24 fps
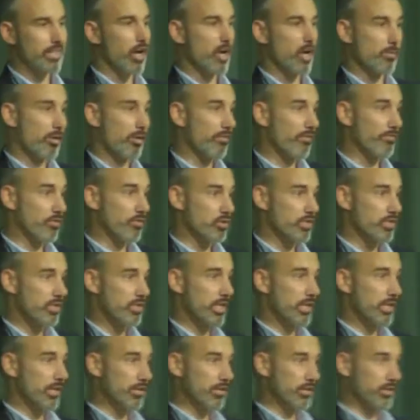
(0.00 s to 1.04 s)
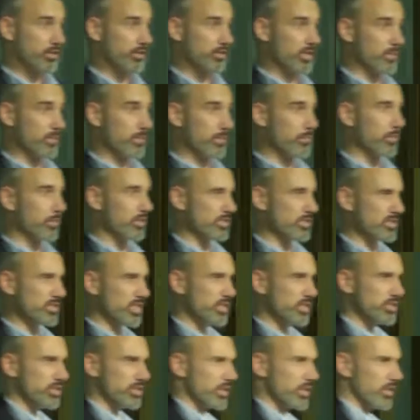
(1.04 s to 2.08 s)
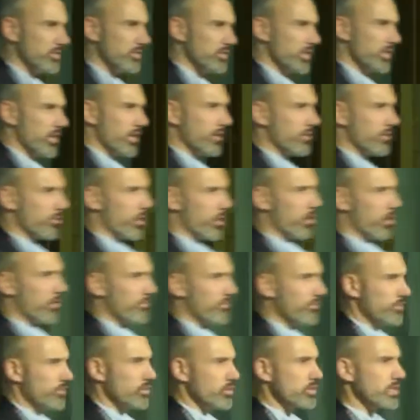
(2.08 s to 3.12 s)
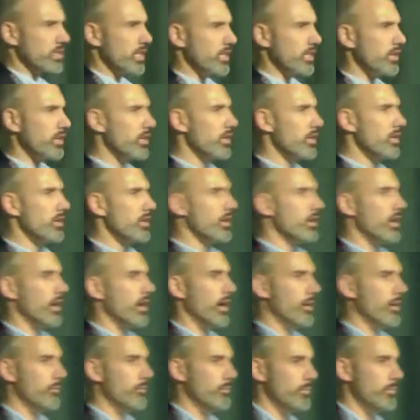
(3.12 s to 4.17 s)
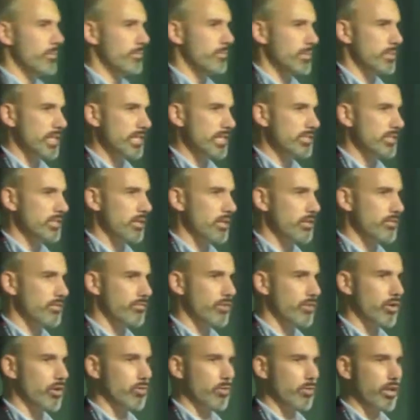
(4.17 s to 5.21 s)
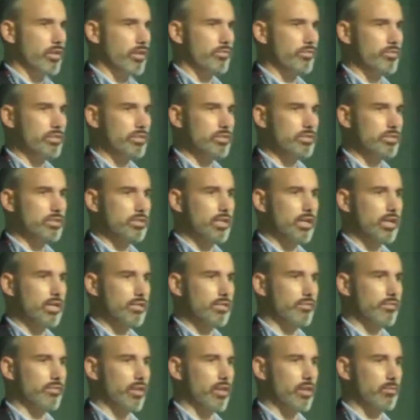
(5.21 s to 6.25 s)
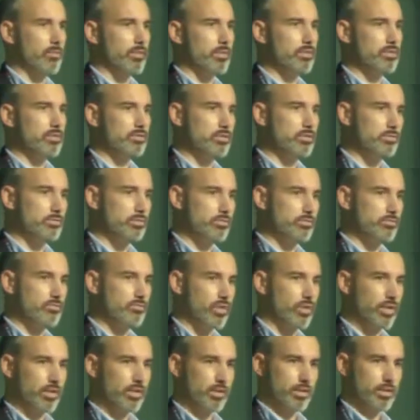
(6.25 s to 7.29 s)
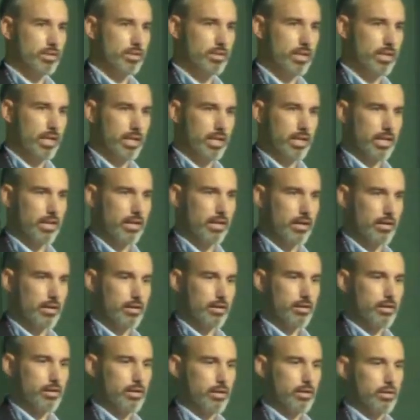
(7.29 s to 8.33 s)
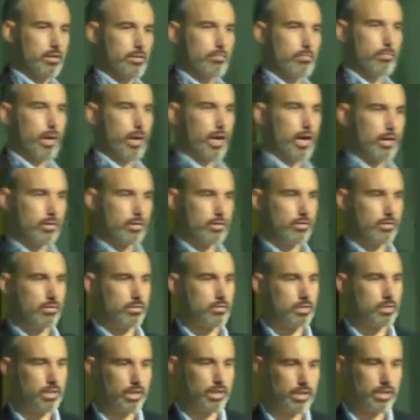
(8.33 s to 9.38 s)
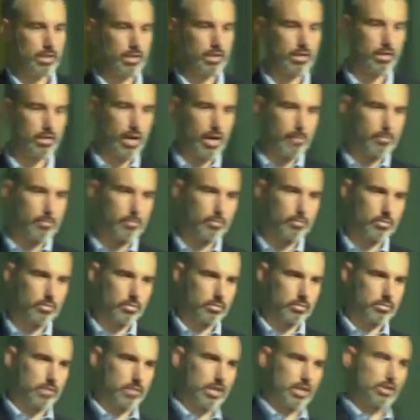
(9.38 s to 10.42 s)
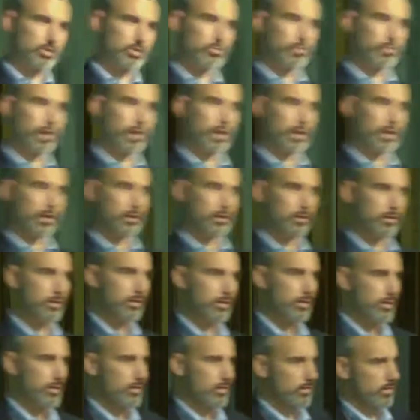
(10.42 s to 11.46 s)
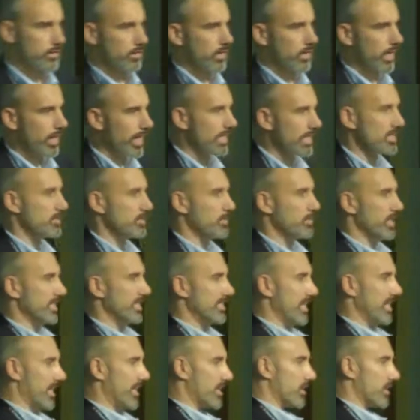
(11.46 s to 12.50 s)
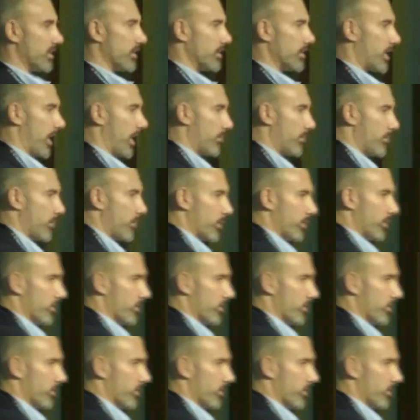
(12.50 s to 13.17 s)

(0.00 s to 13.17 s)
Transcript: Um, I didn't talk about FirstNet. I think there's going to be a presentation later today or tomorrow on FirstNet. Um, that's another very relevant uh, development in terms of trying to get a uh, modern, uh, interoperable, nationwide, high-speed